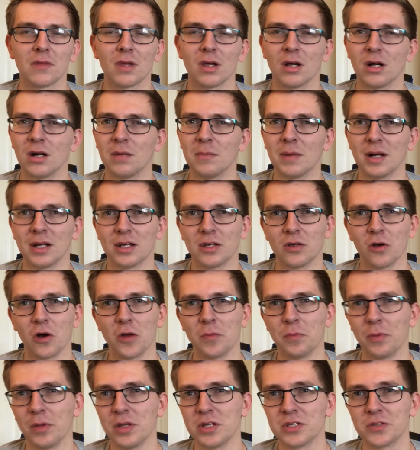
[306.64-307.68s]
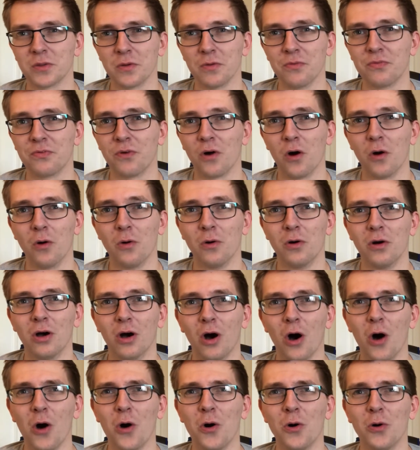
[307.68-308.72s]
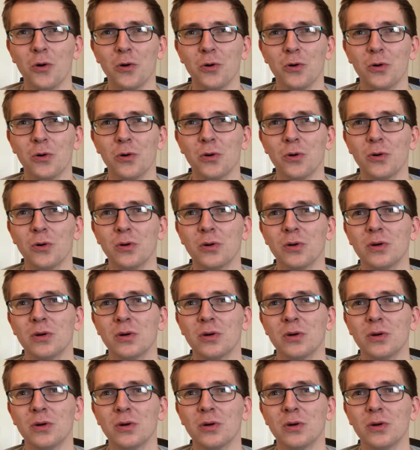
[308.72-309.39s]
Oh my God, please don't fall. Oh!